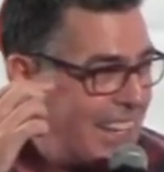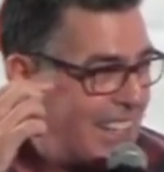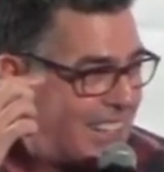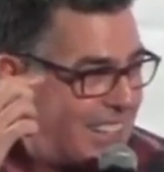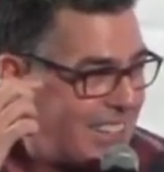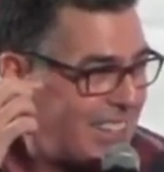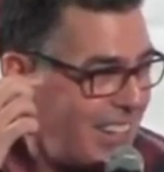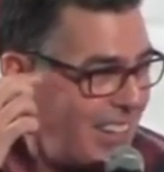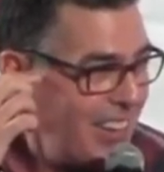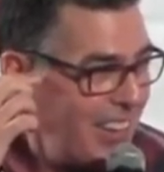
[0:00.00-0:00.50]

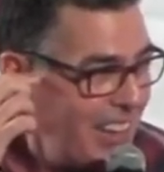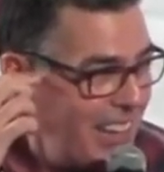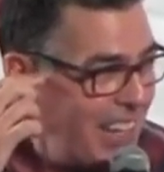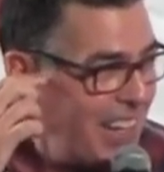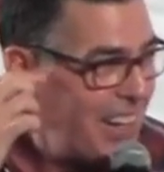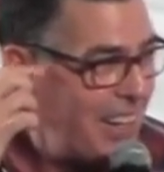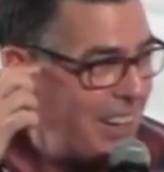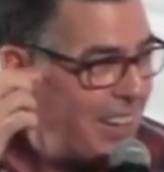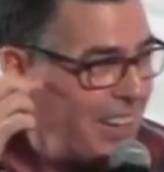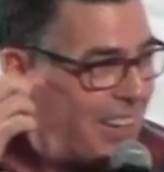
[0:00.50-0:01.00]
just a
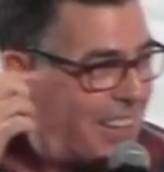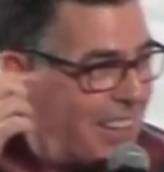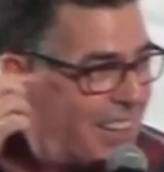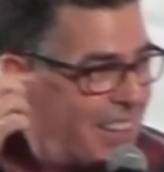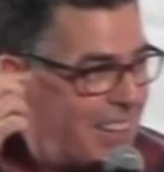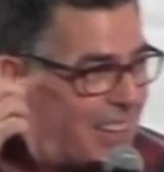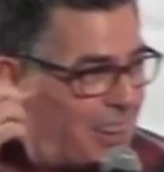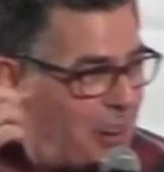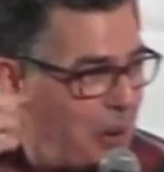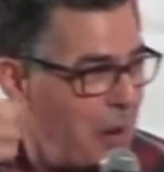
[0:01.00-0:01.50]
little
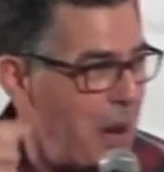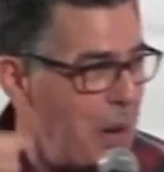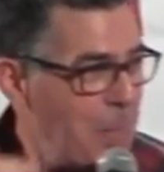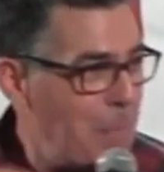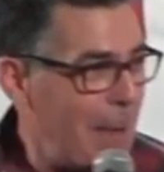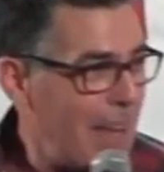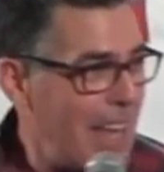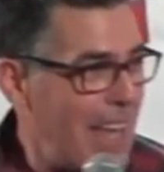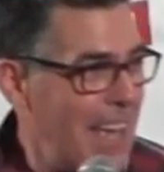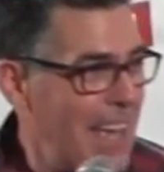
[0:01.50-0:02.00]

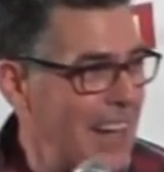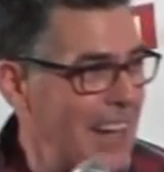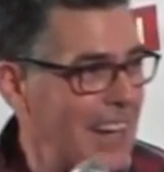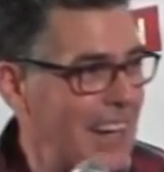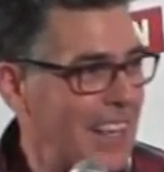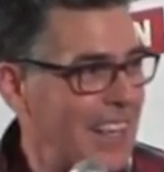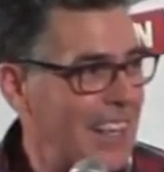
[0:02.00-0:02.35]
creeping in?